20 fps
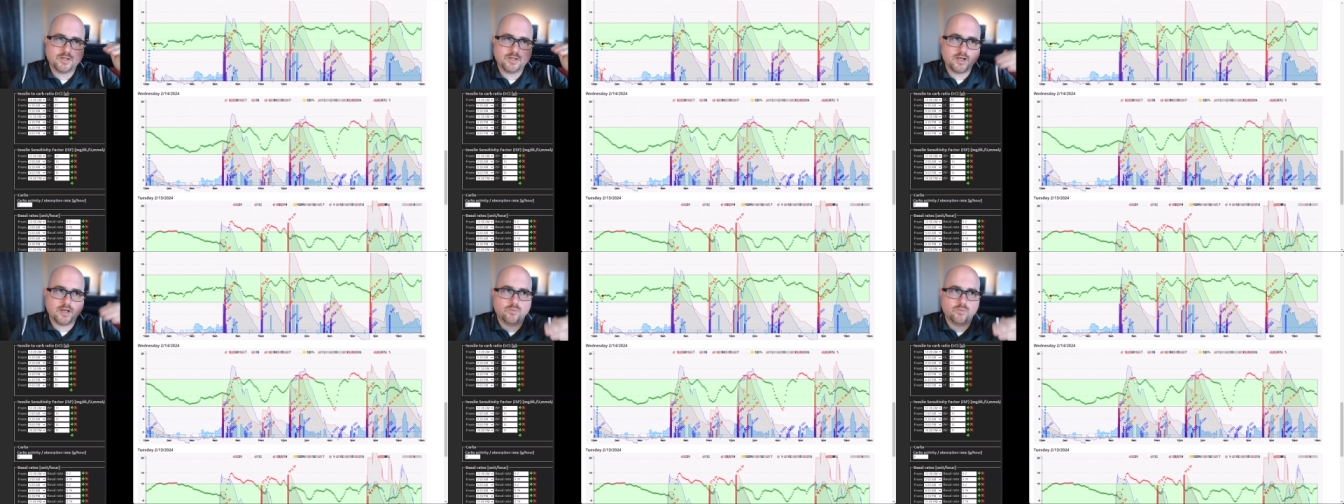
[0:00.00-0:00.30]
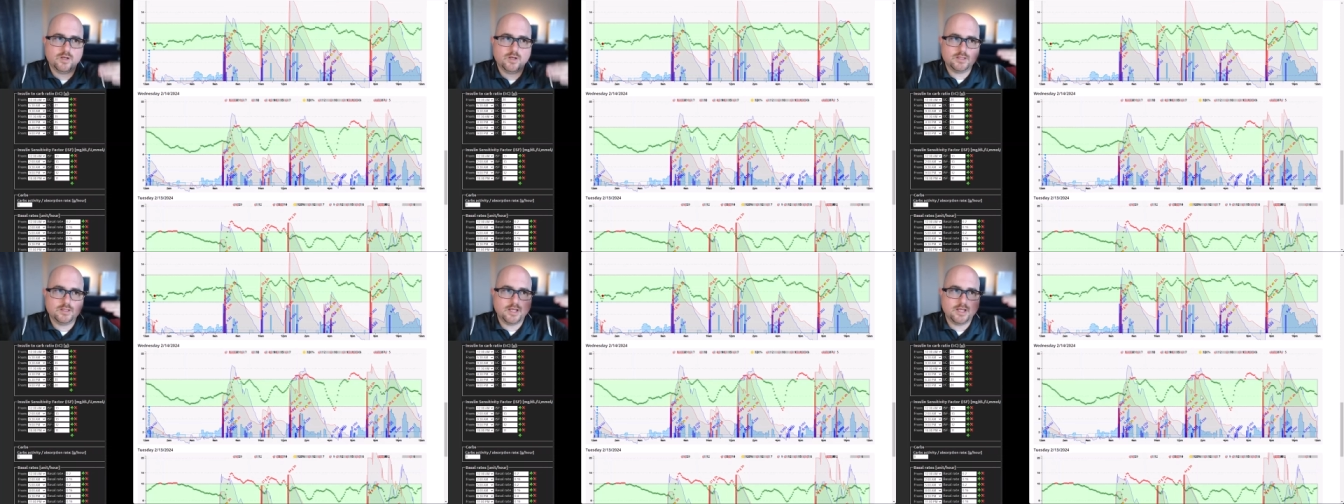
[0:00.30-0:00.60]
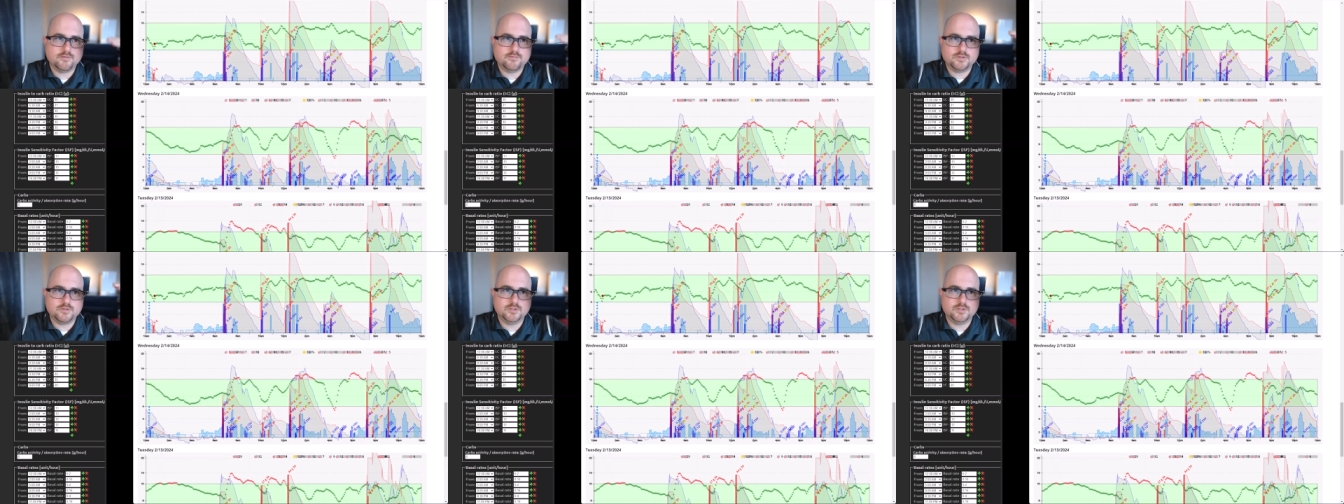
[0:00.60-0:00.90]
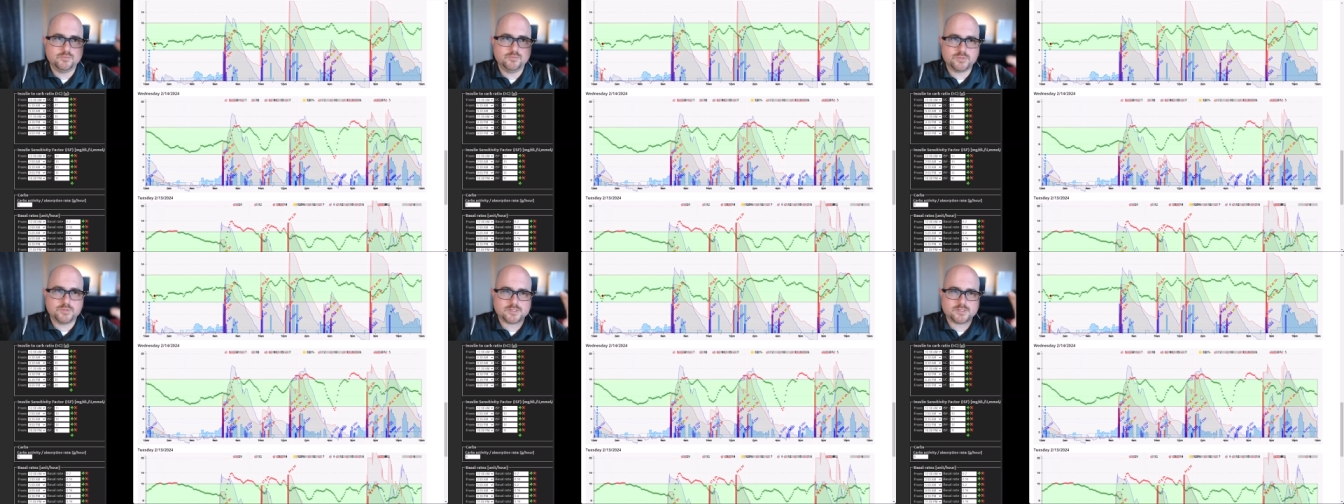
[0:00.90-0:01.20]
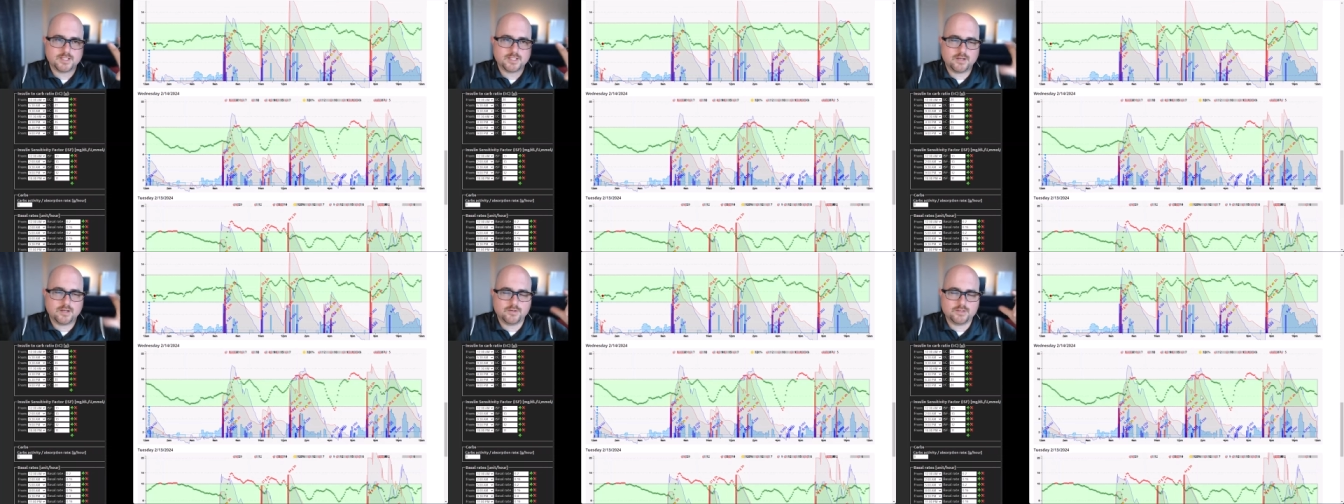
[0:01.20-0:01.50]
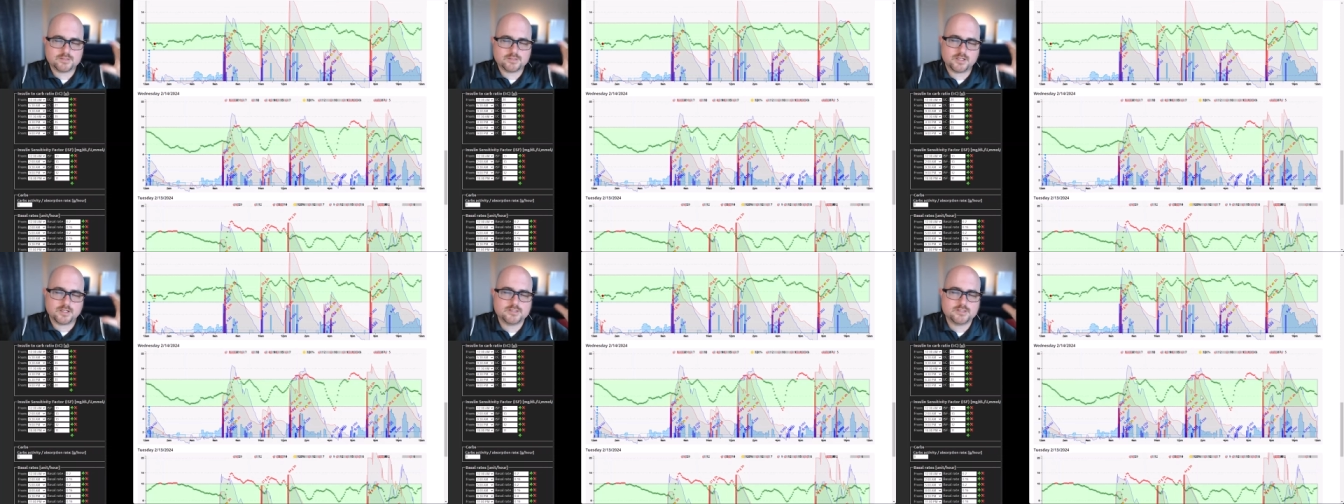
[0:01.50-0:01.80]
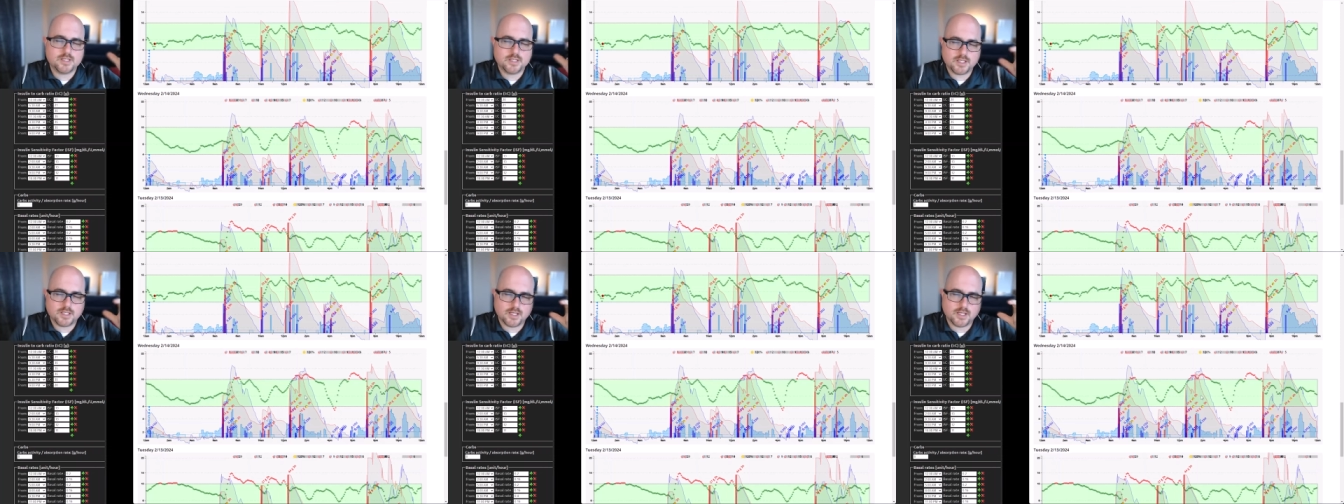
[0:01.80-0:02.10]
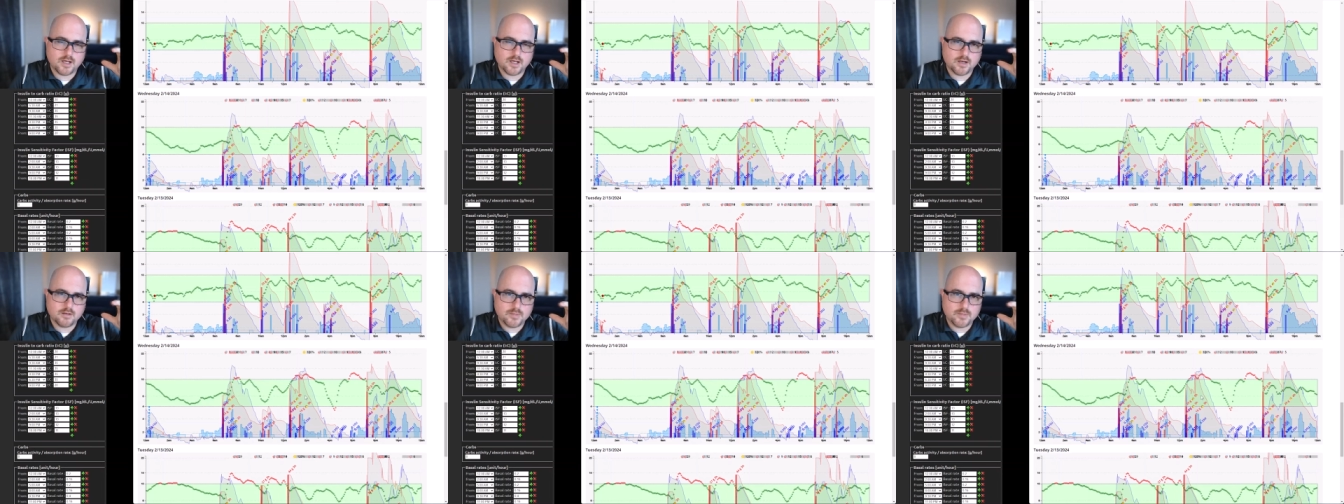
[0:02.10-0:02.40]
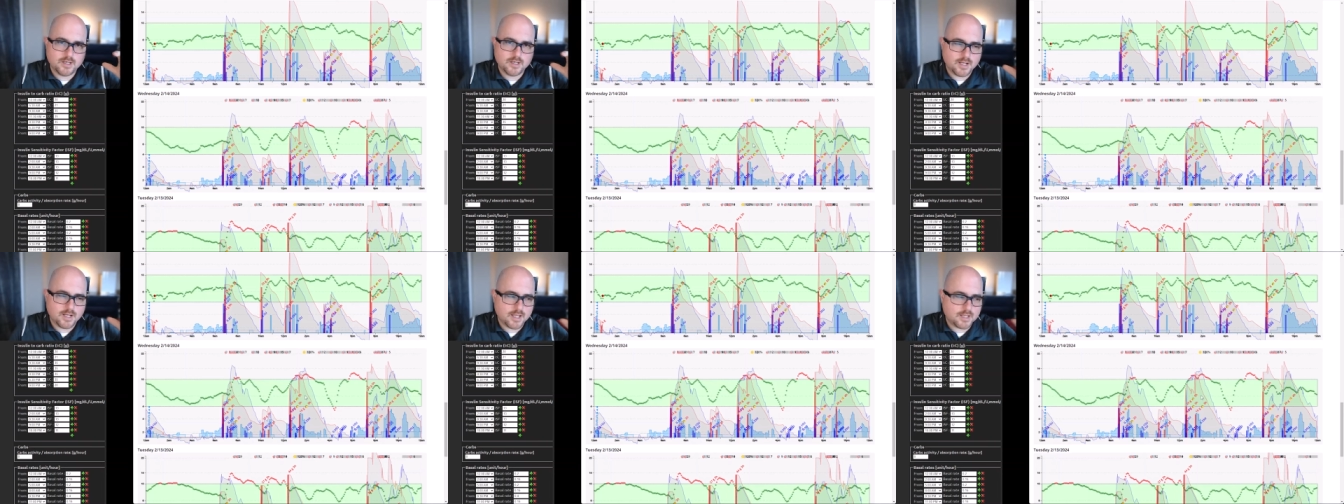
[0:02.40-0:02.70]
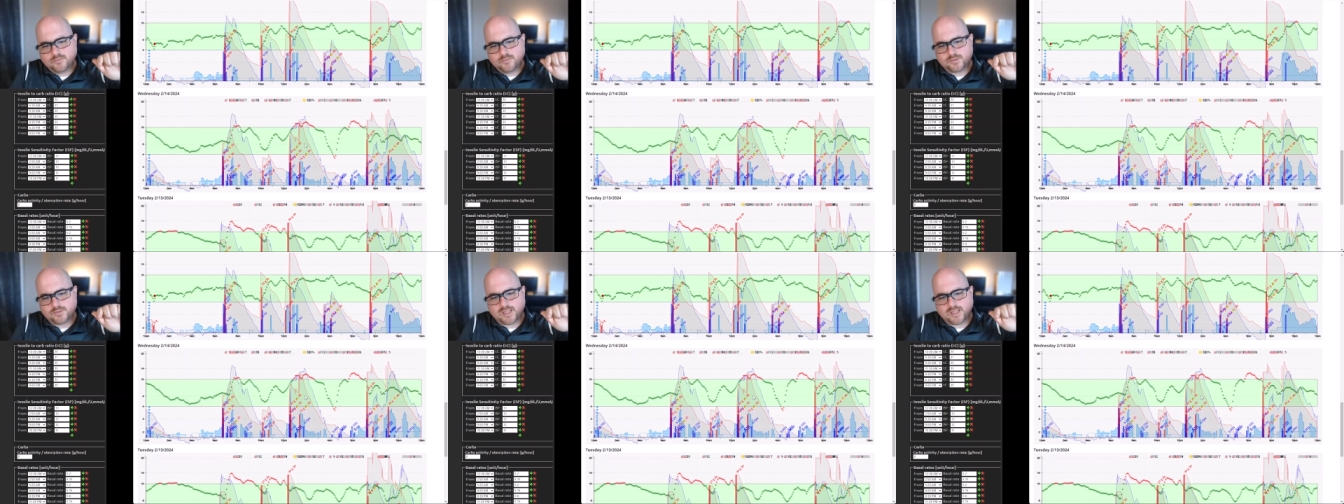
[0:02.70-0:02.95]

at what level Loop is allowed to start taking automated action.